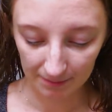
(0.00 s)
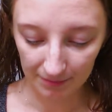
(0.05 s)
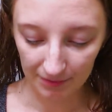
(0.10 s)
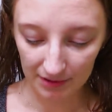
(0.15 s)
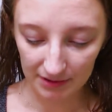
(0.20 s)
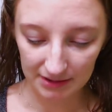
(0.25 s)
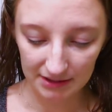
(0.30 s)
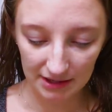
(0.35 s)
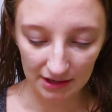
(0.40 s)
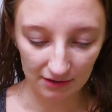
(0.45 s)

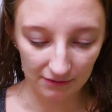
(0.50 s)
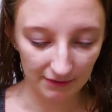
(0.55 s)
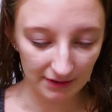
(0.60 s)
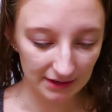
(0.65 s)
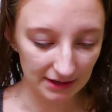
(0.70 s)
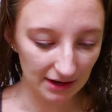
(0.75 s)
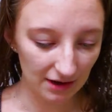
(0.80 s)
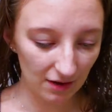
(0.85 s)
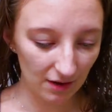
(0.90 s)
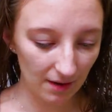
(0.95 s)
But yeah,
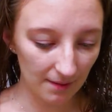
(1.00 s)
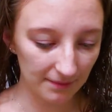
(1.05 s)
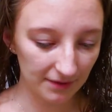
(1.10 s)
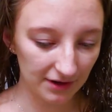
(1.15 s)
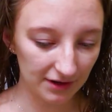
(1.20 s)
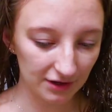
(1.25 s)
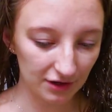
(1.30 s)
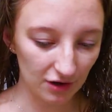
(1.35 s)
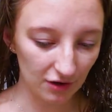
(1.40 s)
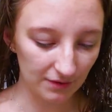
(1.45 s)
right now I'm
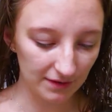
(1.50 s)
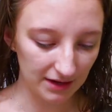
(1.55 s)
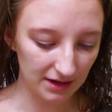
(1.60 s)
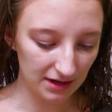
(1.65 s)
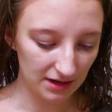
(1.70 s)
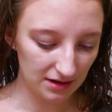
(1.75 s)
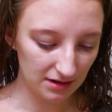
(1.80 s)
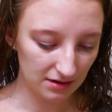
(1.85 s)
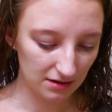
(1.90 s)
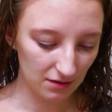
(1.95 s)
gonna go
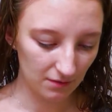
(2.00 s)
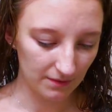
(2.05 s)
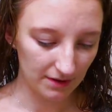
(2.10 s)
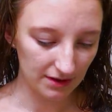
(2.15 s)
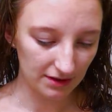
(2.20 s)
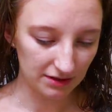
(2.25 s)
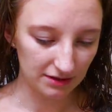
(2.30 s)
in